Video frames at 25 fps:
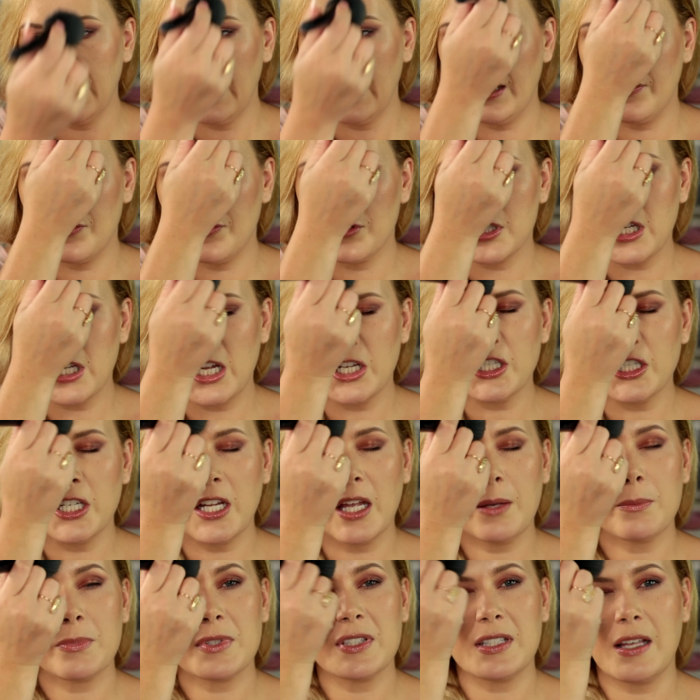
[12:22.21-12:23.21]
If you're
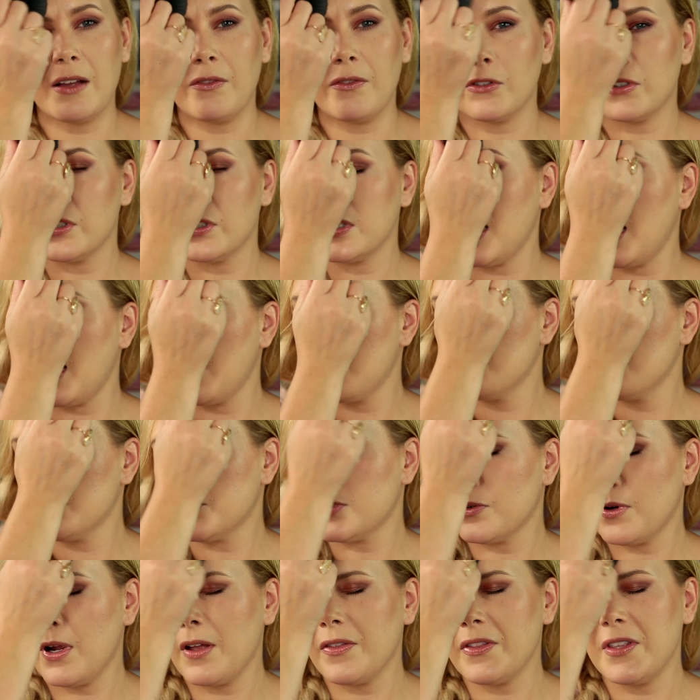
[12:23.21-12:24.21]
touching up several times
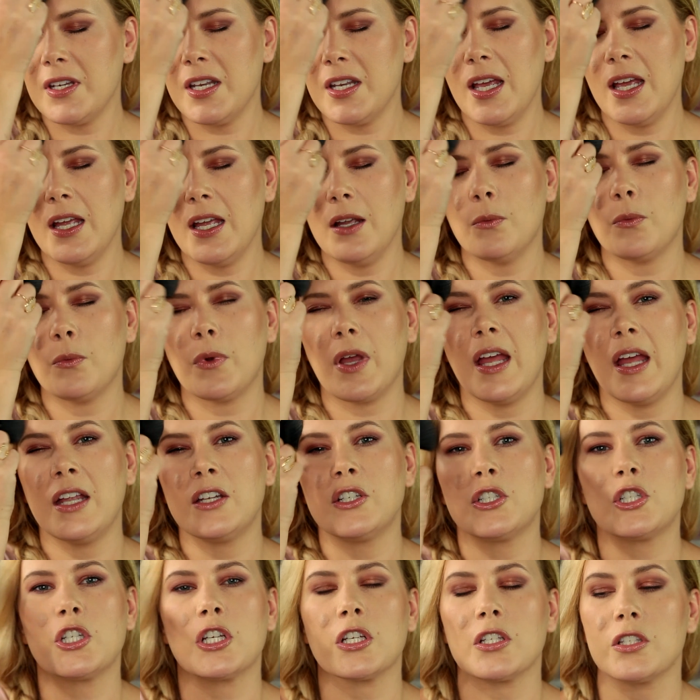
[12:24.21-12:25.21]
throughout the day
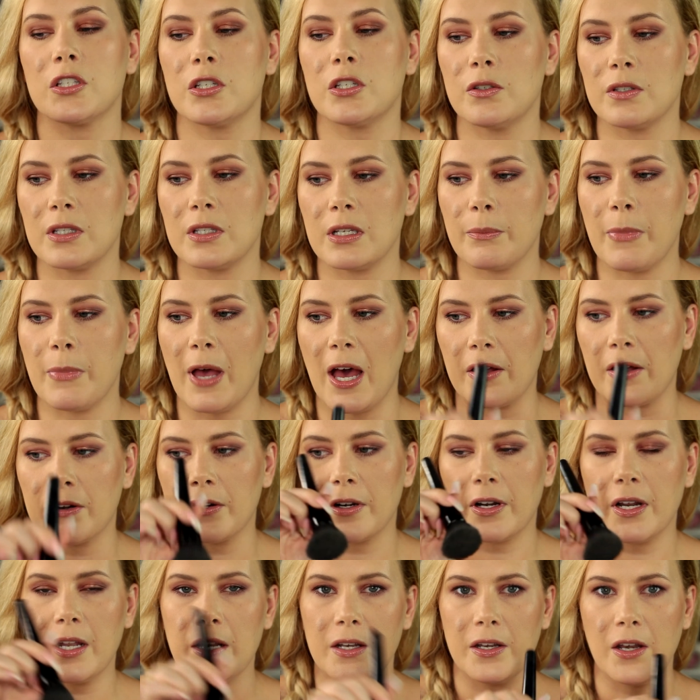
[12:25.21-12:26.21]
and just using
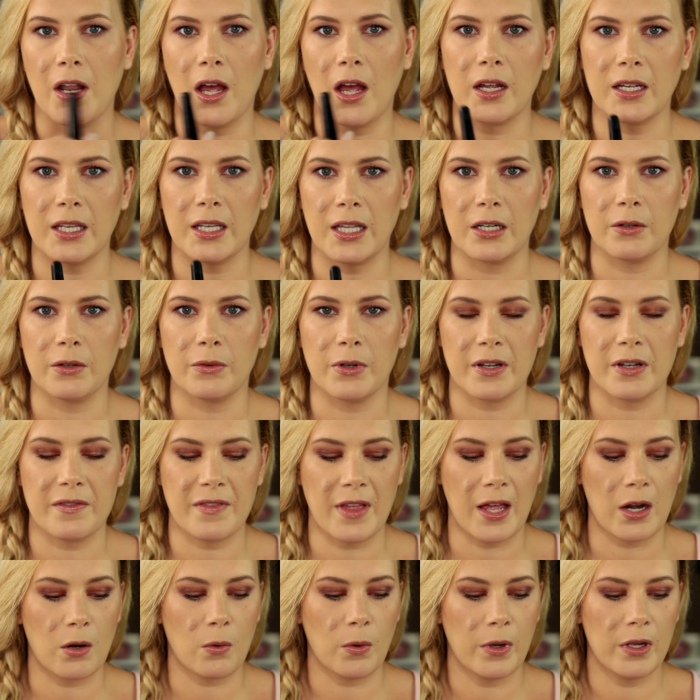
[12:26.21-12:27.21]
powder and not getting rid of
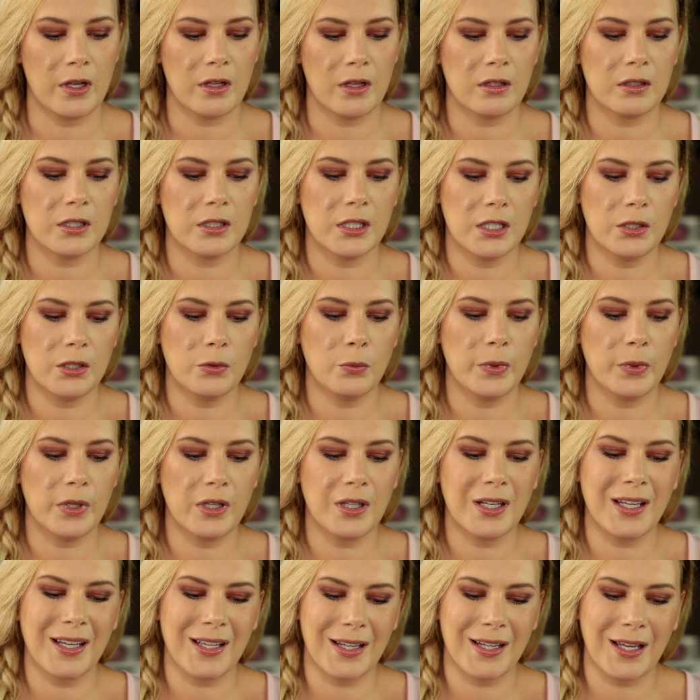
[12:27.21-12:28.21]
that oil, you
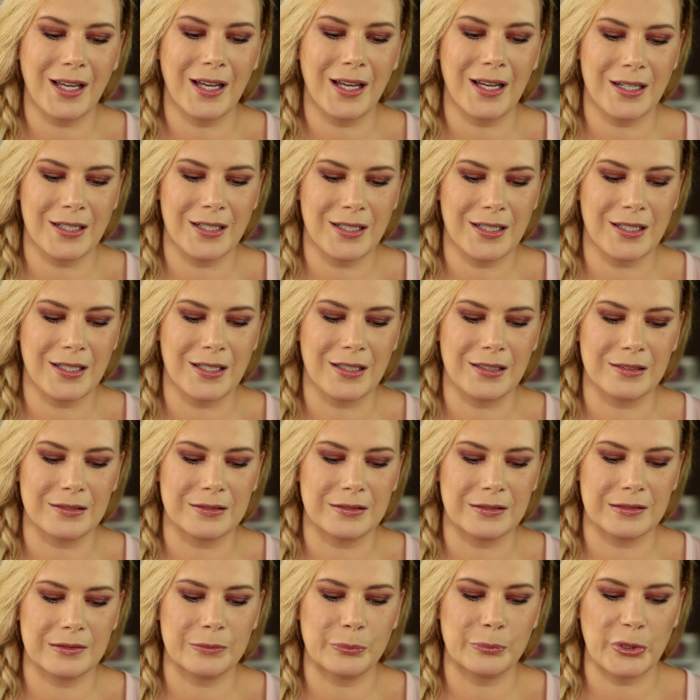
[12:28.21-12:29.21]
will get kind of
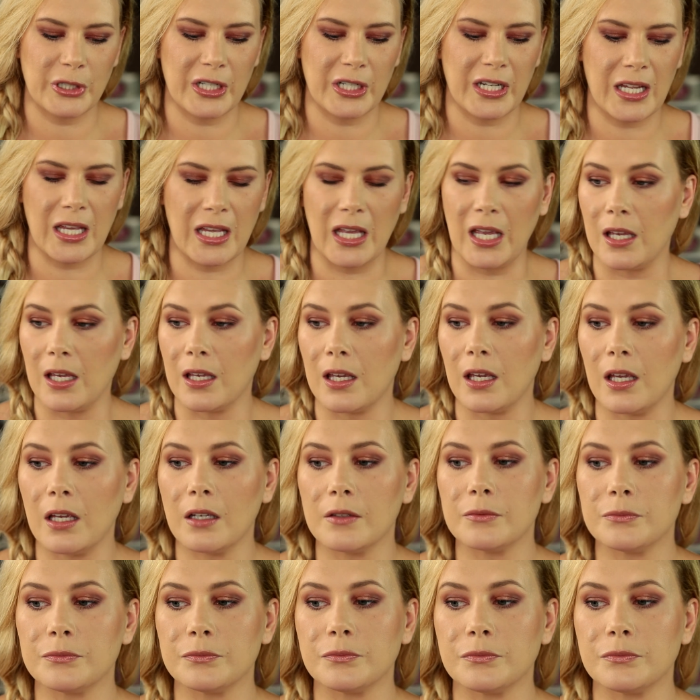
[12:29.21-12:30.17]
pretty cakey.